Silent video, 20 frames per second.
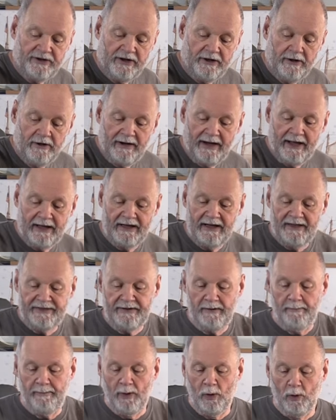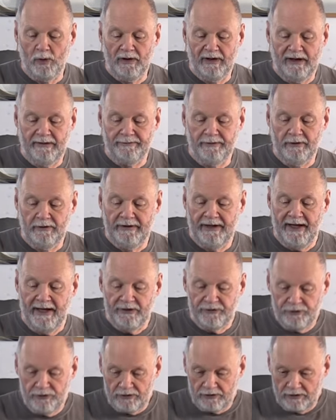here and got the boat level
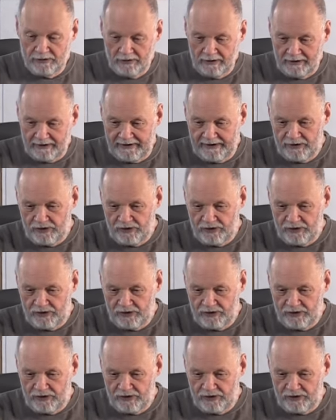and took a look